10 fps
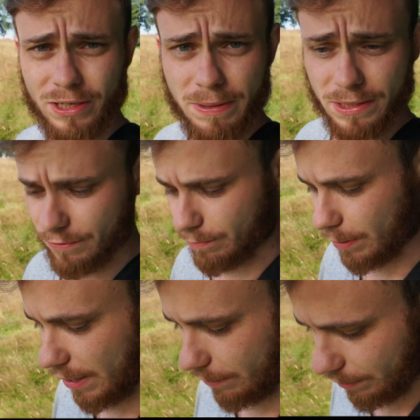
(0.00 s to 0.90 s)
expensive.
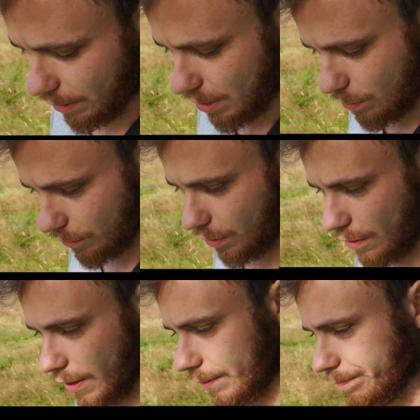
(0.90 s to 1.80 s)
But anyway, we've got
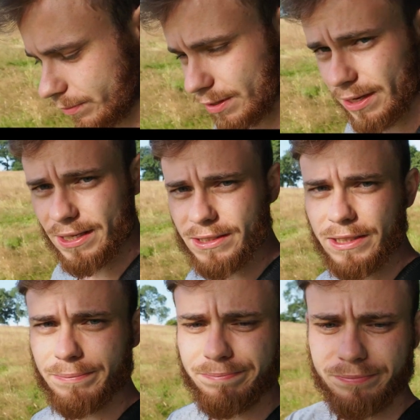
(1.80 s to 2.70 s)
that, and
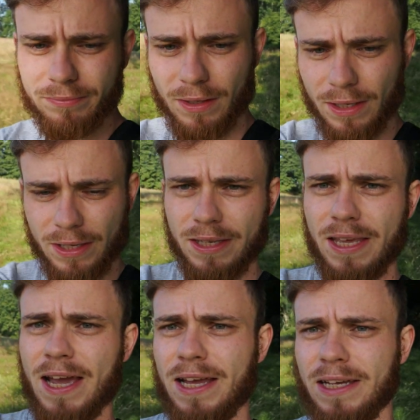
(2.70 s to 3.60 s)
um,
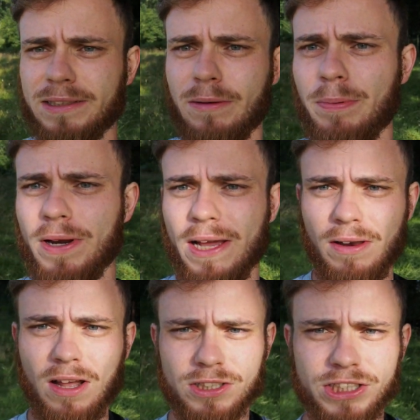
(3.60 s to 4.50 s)
yeah, I, I, put it
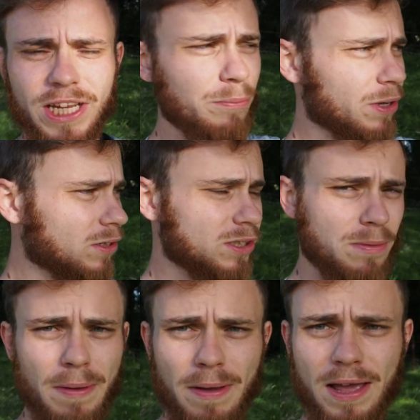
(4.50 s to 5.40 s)
out last year and we got
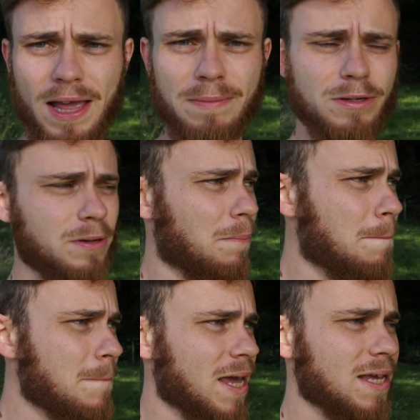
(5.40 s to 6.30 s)
some absolutely
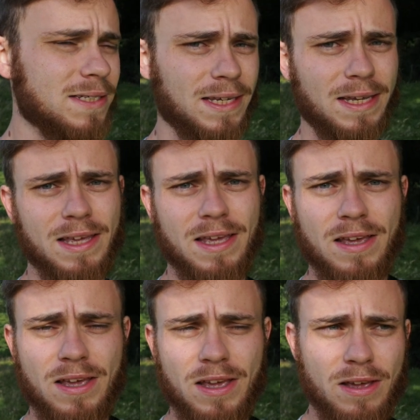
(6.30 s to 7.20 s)
amazing
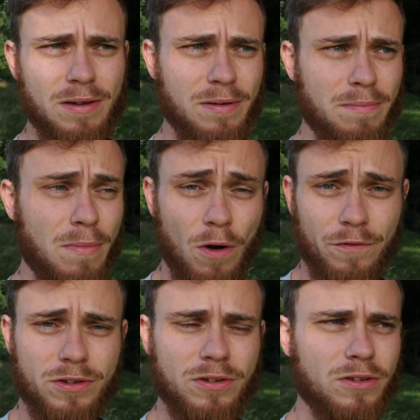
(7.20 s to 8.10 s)

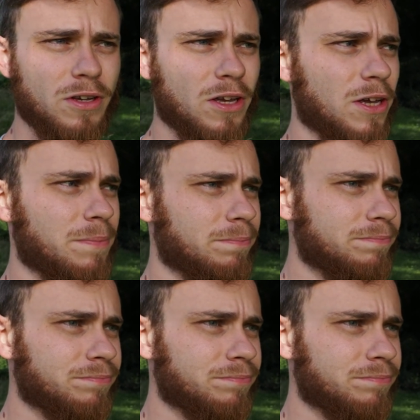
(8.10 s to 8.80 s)
moths. Um,